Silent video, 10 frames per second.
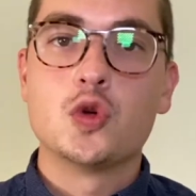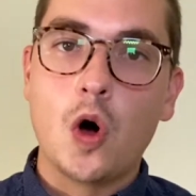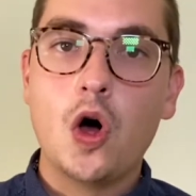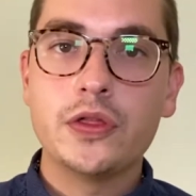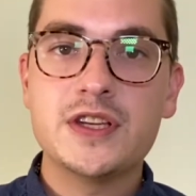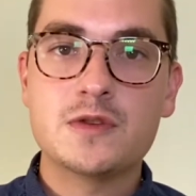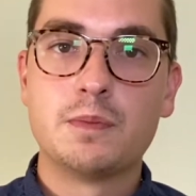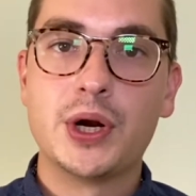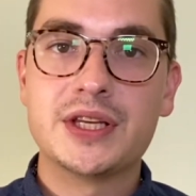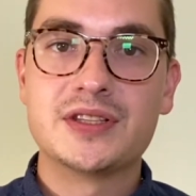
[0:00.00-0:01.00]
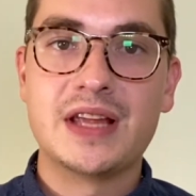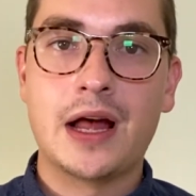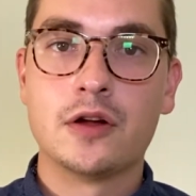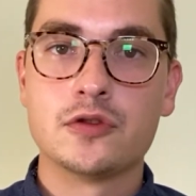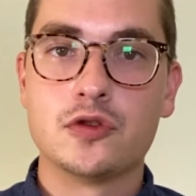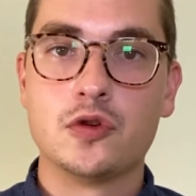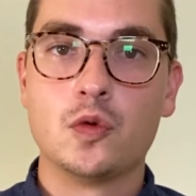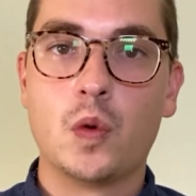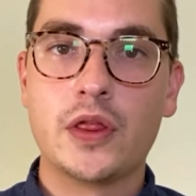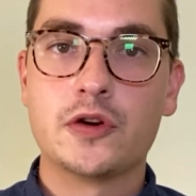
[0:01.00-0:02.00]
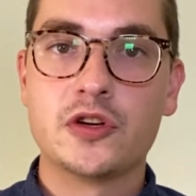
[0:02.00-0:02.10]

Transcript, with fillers: So all this breaks down to whether